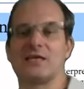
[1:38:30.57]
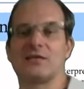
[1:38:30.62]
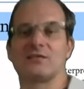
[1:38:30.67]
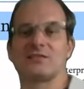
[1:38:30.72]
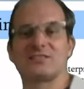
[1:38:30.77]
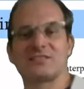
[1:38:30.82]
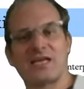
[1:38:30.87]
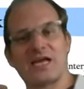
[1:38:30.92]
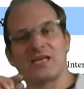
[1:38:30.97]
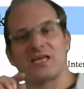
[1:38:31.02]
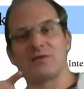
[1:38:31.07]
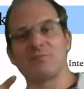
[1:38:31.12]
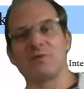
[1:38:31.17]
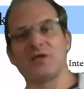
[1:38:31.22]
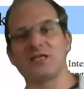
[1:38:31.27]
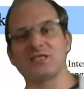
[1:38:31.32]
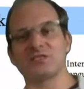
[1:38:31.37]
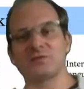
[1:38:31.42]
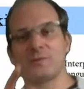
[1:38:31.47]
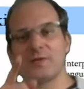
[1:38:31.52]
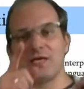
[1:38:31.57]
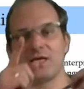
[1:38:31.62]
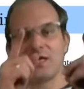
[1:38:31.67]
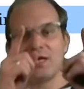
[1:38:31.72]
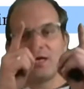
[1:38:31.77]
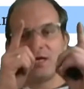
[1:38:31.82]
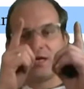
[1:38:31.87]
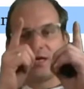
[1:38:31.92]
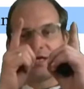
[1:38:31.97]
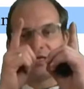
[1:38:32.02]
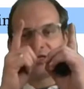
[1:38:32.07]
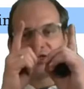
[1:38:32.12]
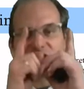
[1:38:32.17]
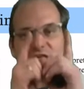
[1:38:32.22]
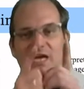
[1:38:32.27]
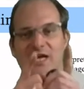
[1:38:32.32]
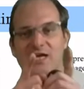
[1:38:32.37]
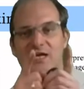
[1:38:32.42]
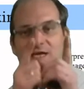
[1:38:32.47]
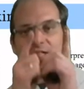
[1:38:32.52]
Scanning means we
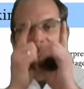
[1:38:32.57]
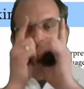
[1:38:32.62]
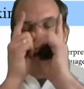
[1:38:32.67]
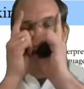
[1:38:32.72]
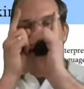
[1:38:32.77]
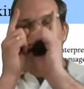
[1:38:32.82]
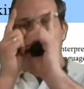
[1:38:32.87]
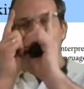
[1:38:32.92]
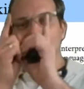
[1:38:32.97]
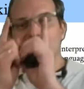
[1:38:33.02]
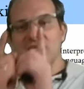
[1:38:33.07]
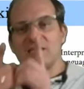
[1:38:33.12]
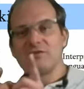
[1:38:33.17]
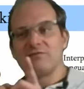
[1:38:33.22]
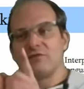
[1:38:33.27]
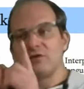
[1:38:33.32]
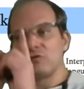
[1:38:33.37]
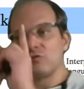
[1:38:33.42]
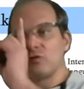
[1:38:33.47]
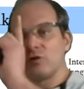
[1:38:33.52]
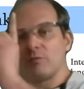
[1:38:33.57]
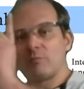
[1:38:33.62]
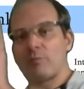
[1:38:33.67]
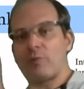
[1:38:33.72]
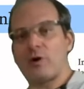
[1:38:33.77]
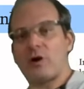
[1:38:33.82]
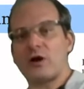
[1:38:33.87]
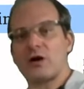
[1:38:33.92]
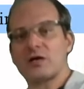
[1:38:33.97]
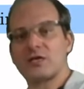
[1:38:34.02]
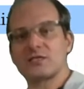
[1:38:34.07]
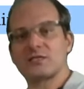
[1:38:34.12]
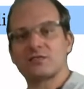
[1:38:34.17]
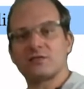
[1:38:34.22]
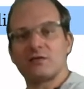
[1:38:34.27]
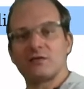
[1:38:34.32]
check the individual parts.